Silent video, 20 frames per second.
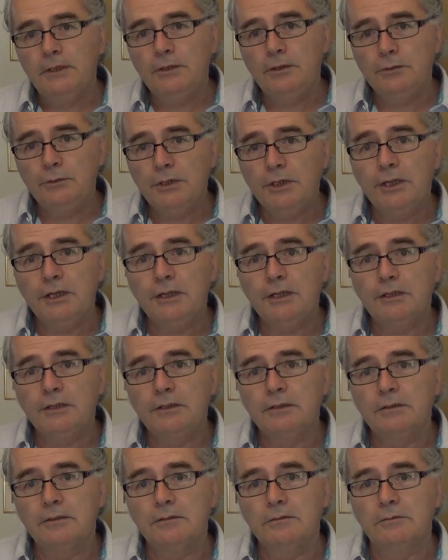
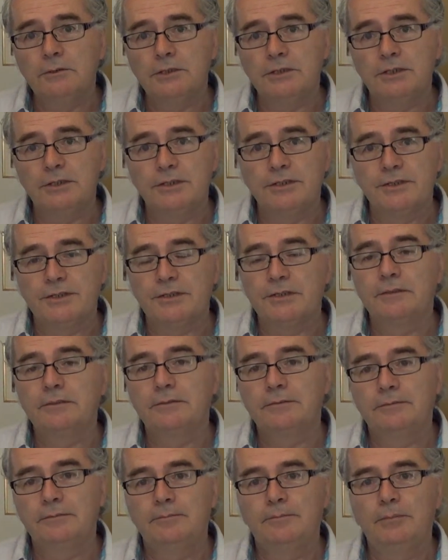unique, which
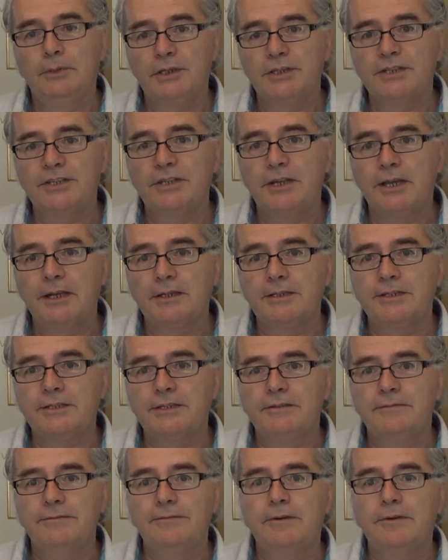is Blistex.